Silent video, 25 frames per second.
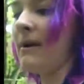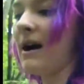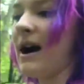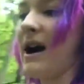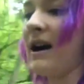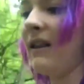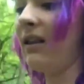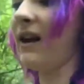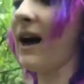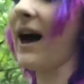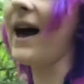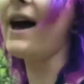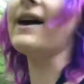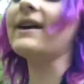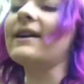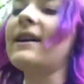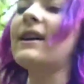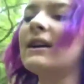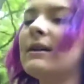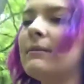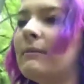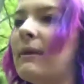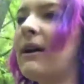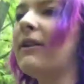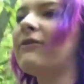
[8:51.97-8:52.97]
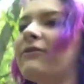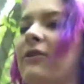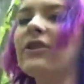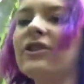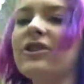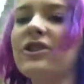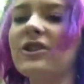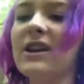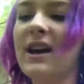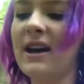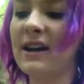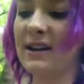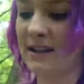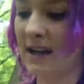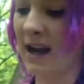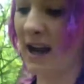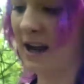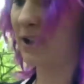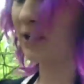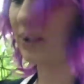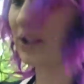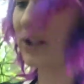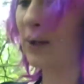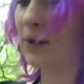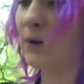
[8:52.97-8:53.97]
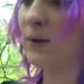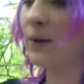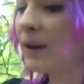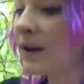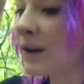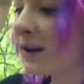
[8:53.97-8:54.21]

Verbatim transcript: my leg. My first leg tattoo